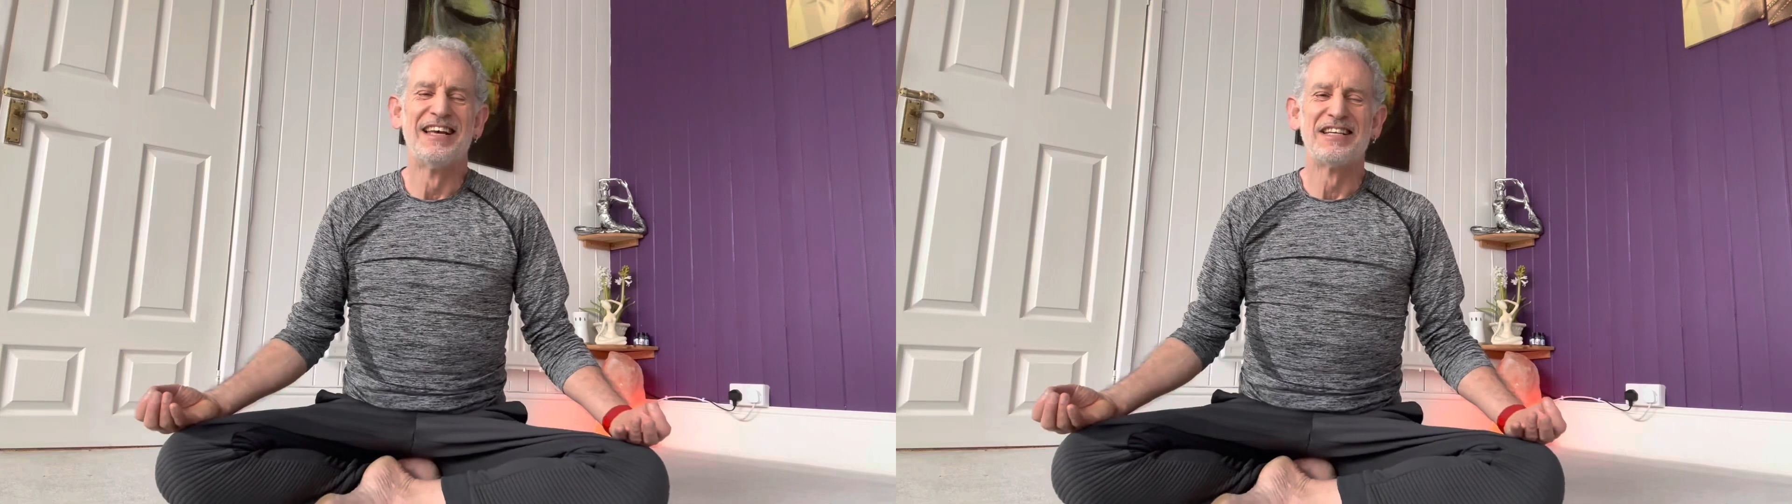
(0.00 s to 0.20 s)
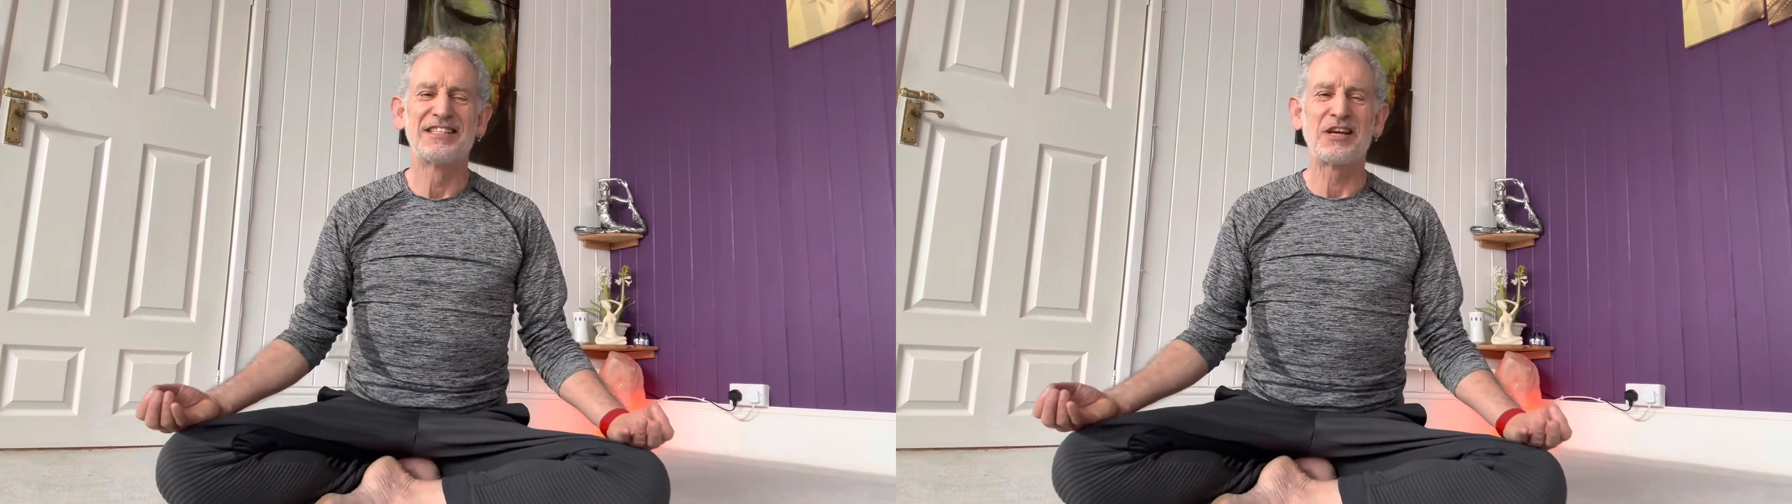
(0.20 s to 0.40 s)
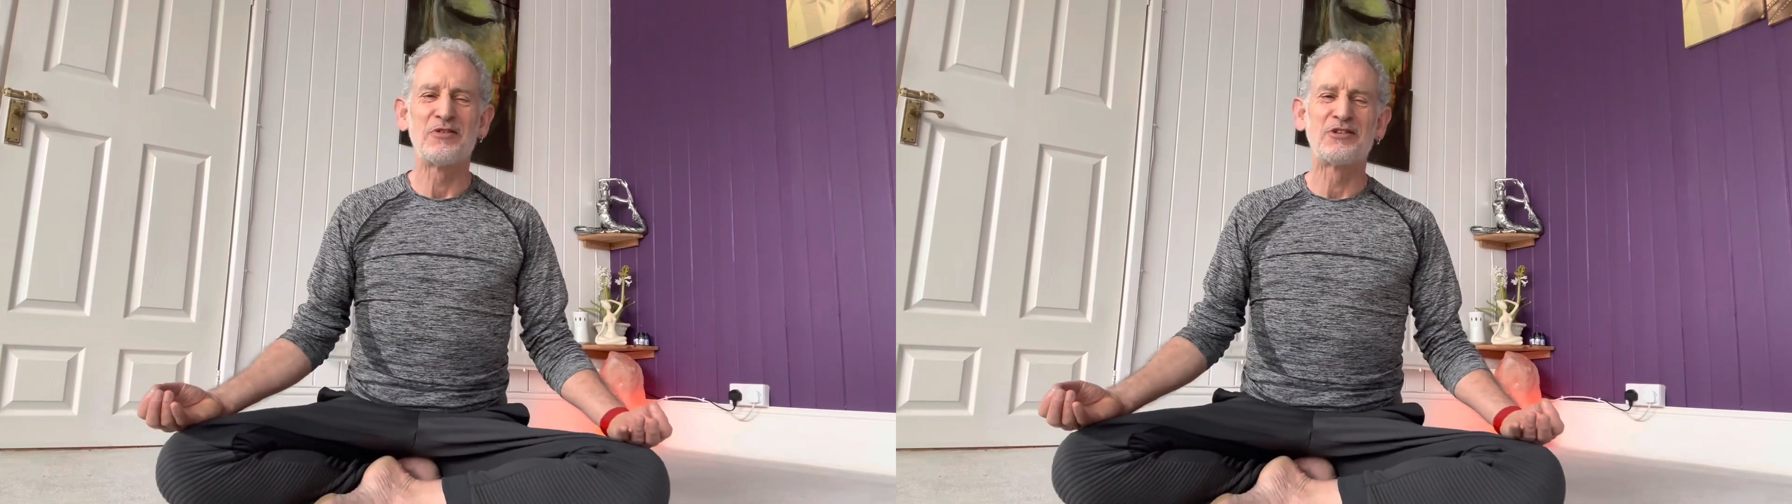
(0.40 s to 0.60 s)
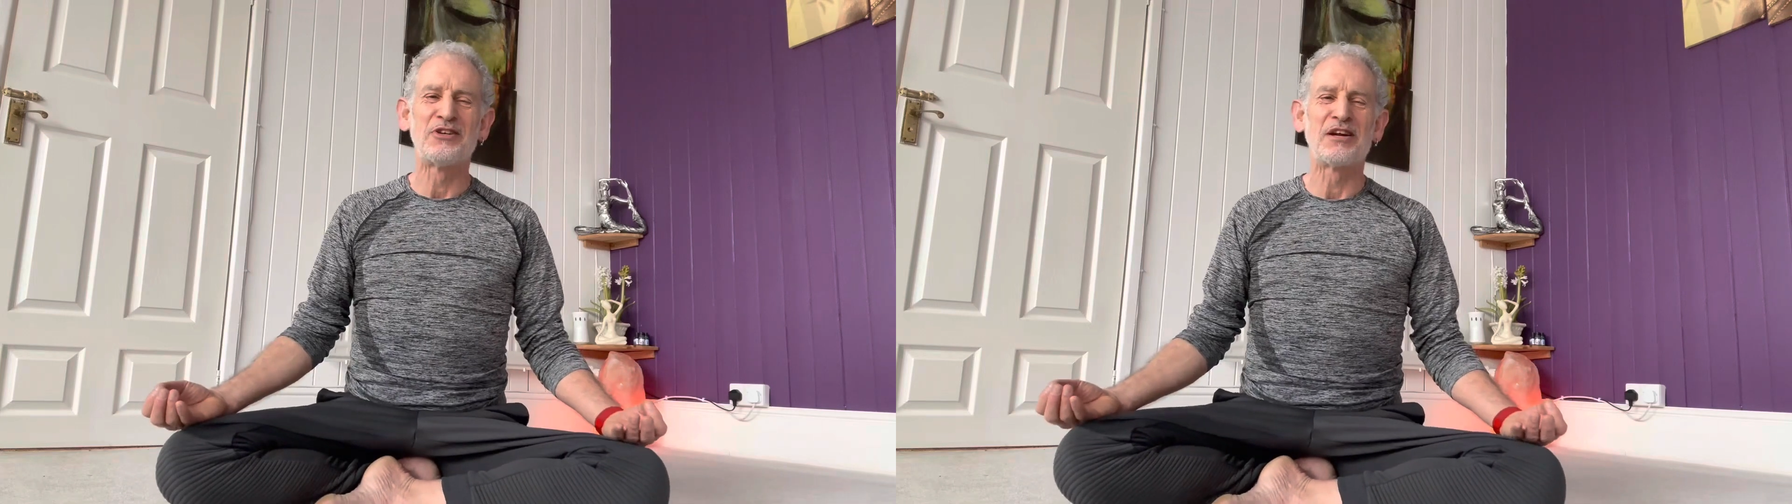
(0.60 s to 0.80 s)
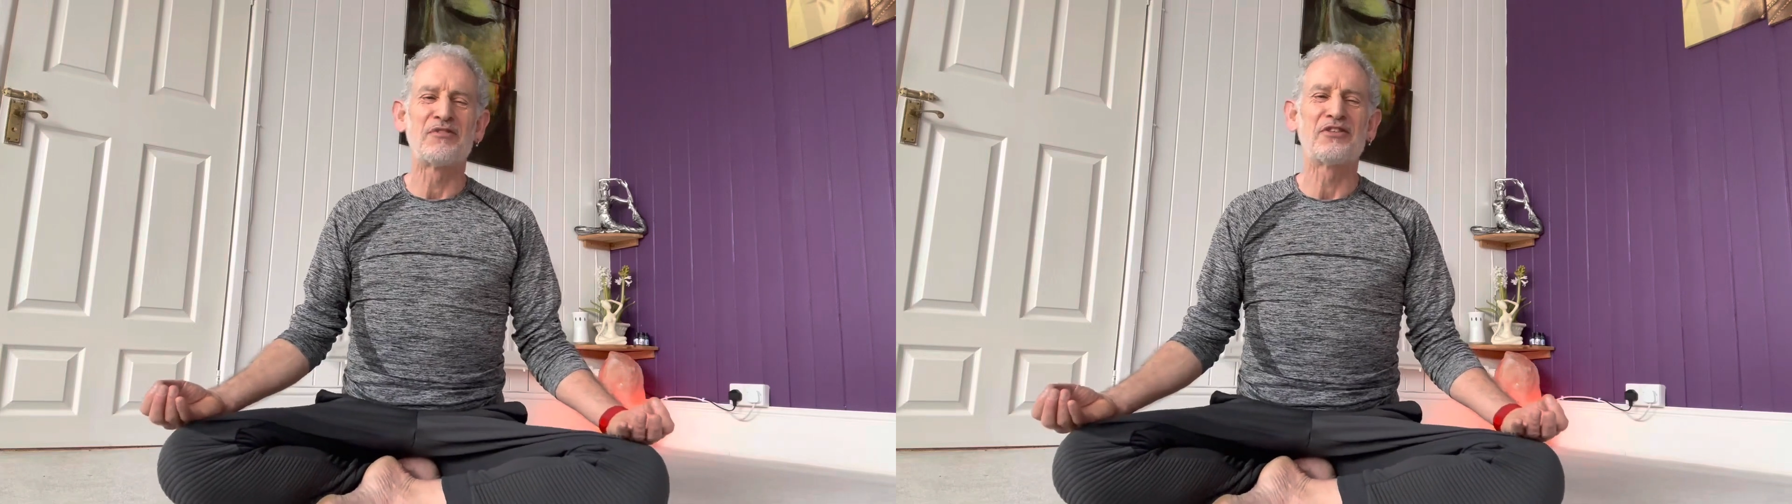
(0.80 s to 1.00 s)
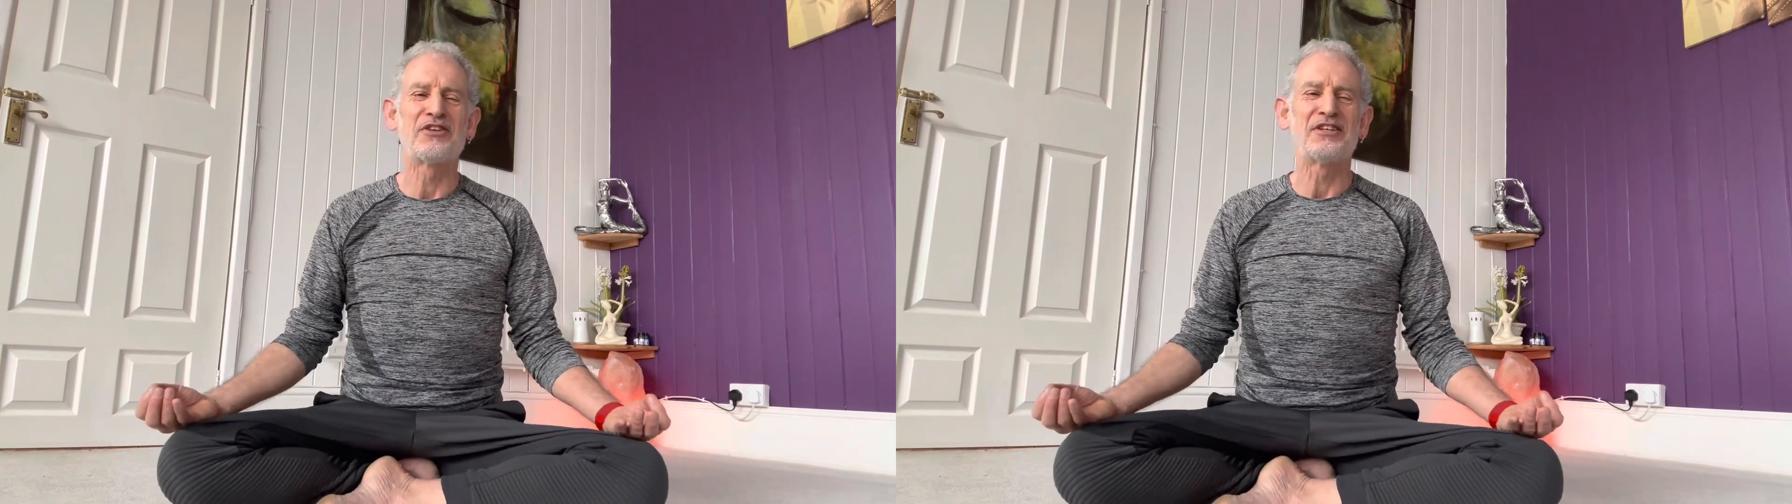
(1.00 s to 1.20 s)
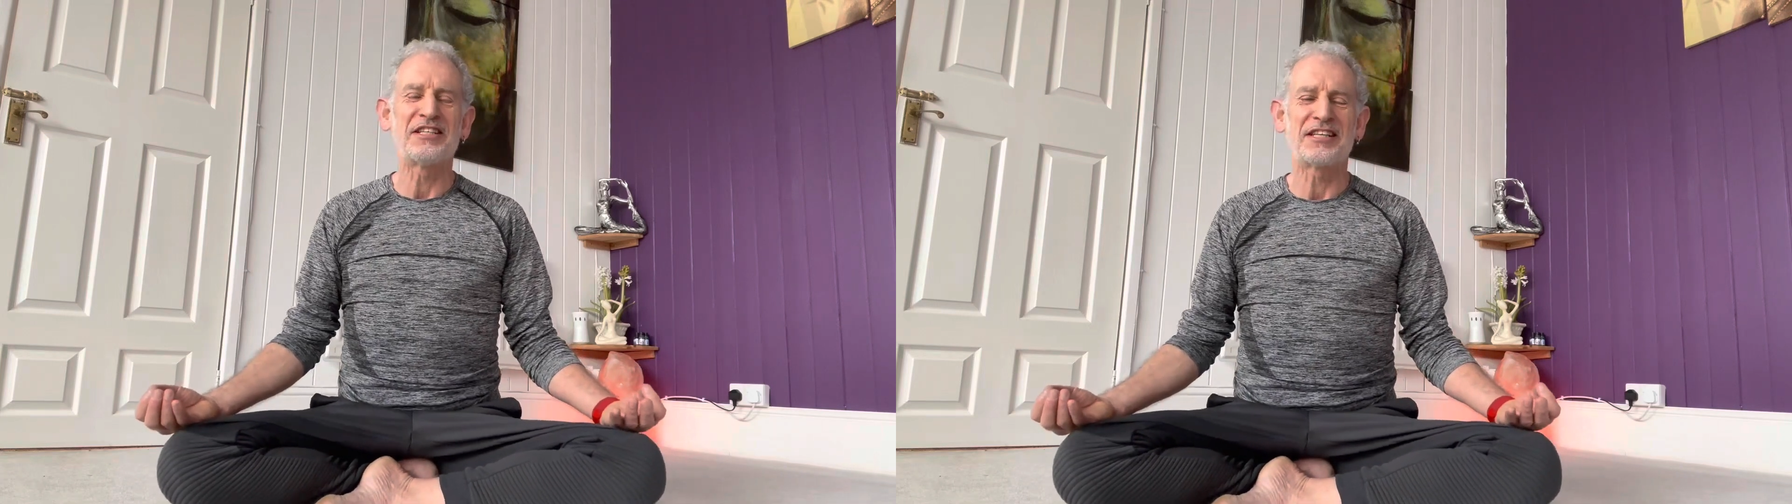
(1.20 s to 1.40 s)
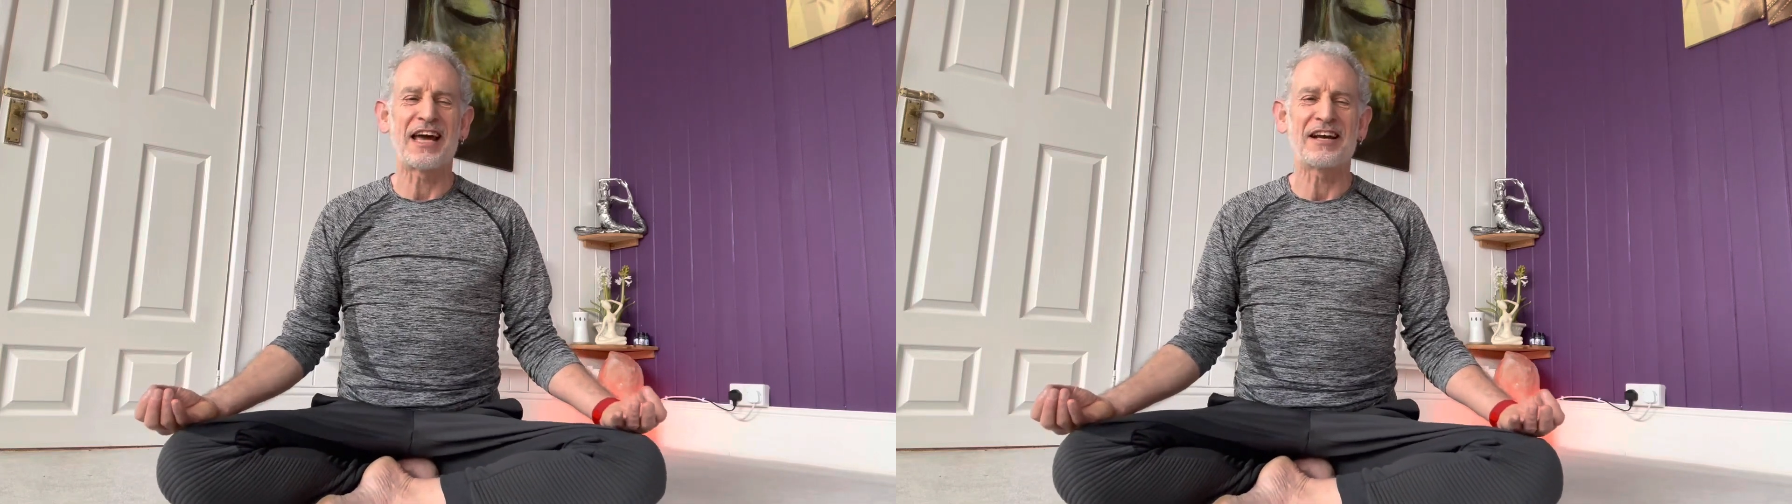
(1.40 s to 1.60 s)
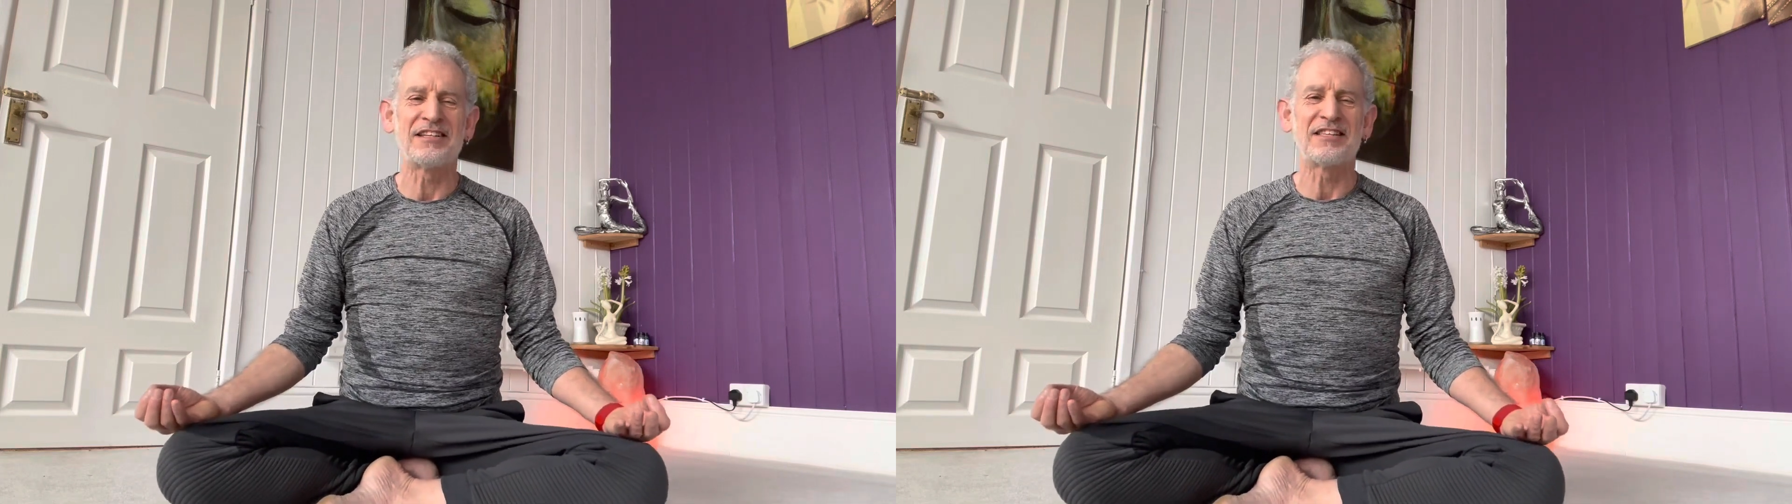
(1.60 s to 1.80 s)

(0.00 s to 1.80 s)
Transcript: So we're doing it for 30 seconds,